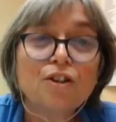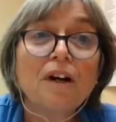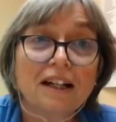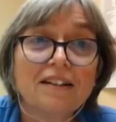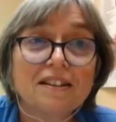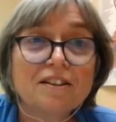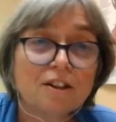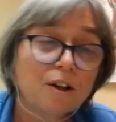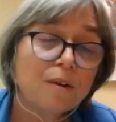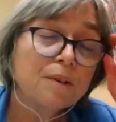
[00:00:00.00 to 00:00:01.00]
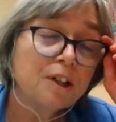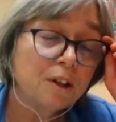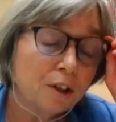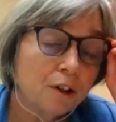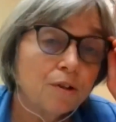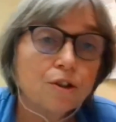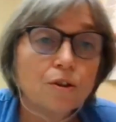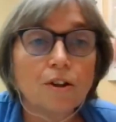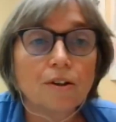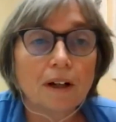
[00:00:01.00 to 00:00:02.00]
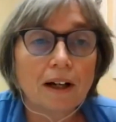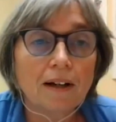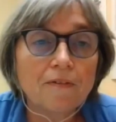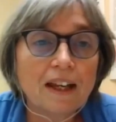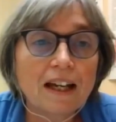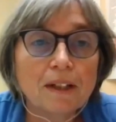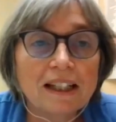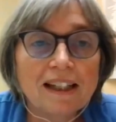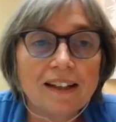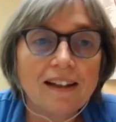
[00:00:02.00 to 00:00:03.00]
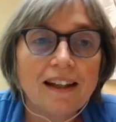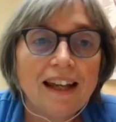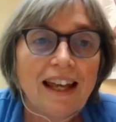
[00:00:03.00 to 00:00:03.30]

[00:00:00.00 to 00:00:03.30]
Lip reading: correct. So, use your family